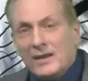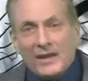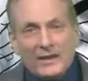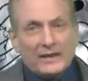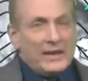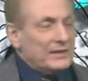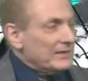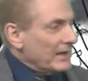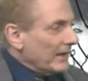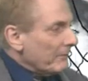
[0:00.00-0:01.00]
And
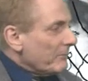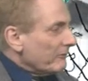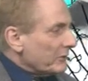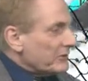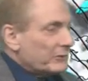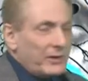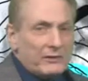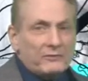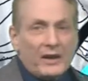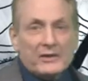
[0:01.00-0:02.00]
again, freezing rain
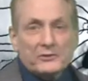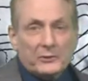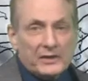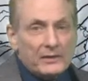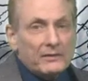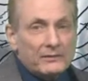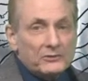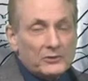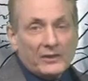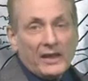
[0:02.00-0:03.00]
advisory
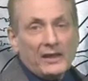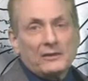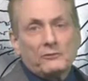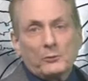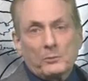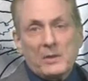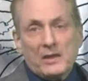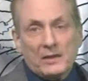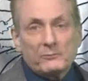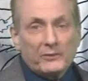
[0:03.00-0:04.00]
due to end at 4
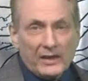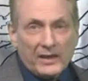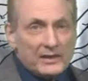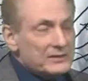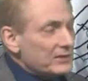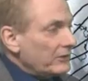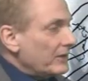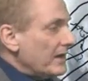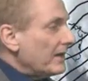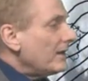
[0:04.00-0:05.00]
p.m. for the Haines
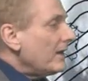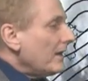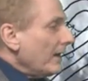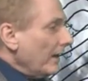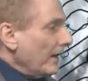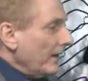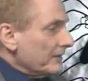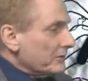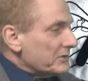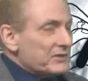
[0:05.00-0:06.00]
area. I
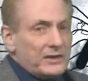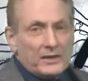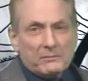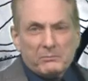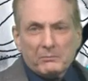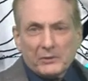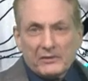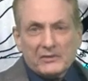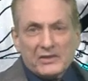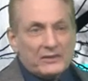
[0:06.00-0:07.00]
noticed, I
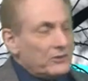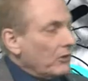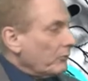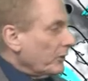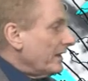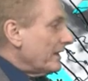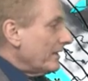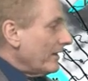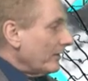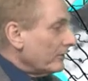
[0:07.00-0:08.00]
believe it's ended already
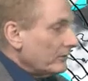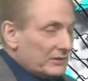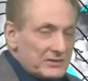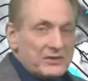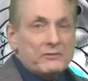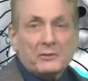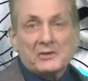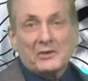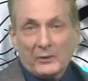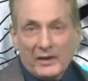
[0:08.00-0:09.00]
there, or at least the
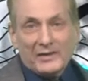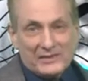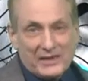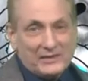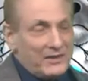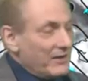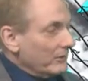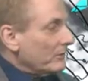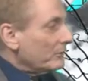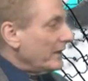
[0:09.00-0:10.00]
freezing rain has ended
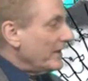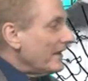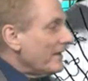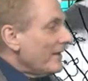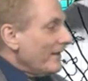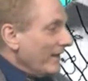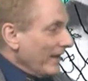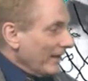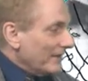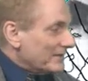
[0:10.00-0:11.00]
there already,
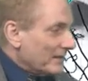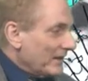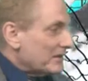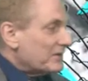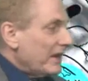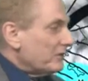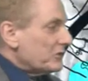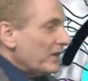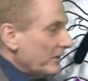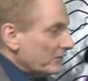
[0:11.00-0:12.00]
and scattered
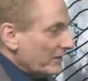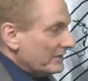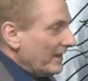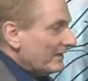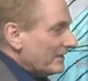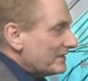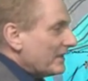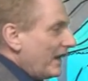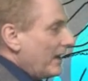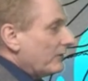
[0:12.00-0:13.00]
showers on down to the
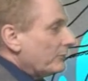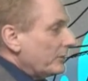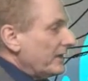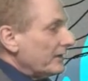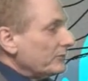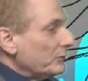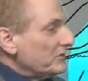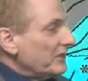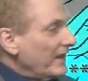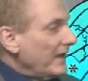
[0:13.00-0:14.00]
south. Forecast for
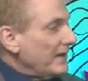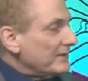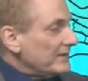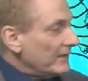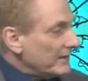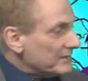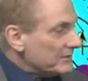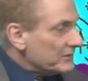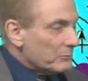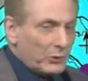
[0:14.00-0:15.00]
tonight,
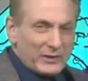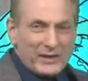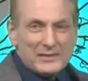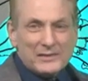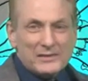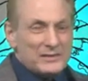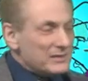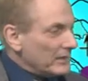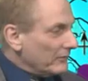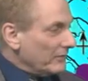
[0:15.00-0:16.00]
system organizes
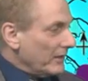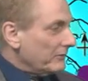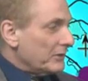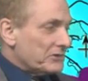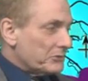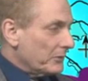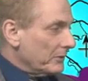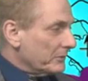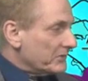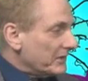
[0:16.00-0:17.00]
itself, not a very
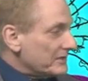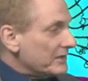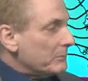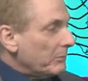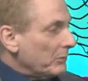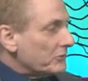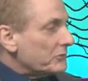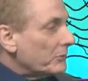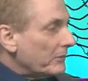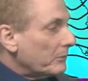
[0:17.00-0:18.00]
strong one as you can see, but pulls
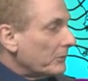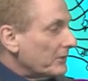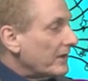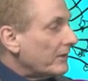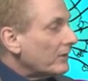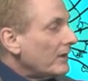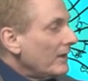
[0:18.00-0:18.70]
northward here.